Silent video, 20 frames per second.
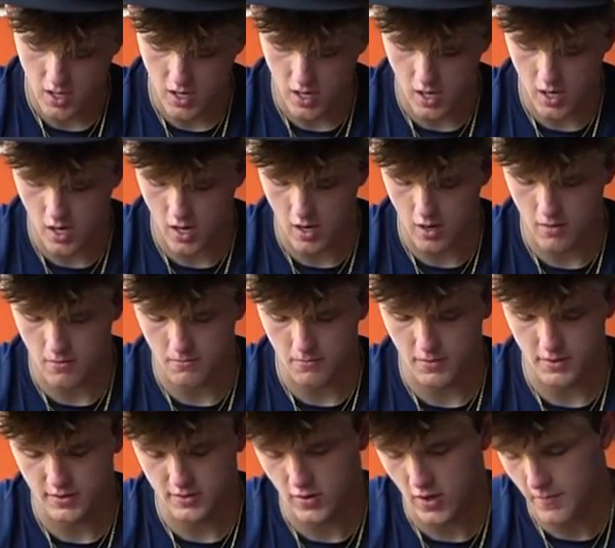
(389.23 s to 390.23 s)

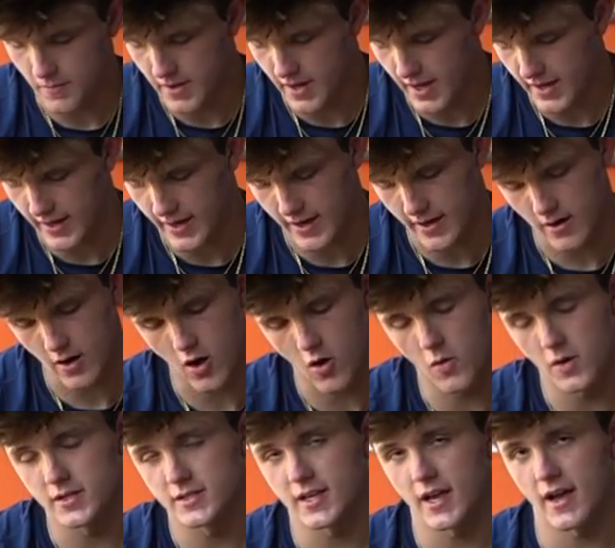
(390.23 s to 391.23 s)
So I mean, I
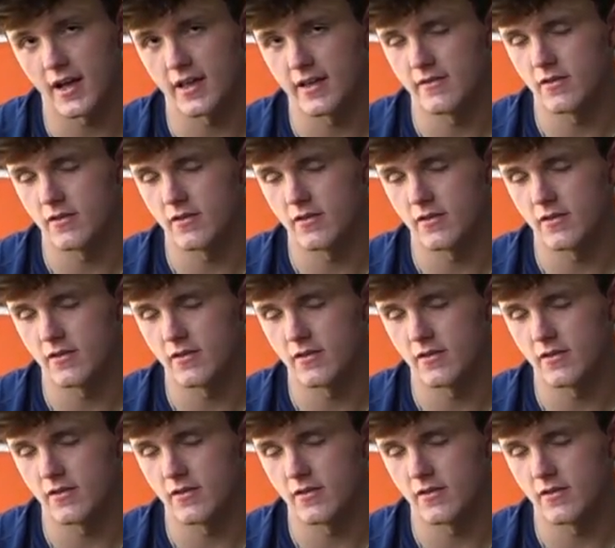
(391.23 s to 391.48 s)
always got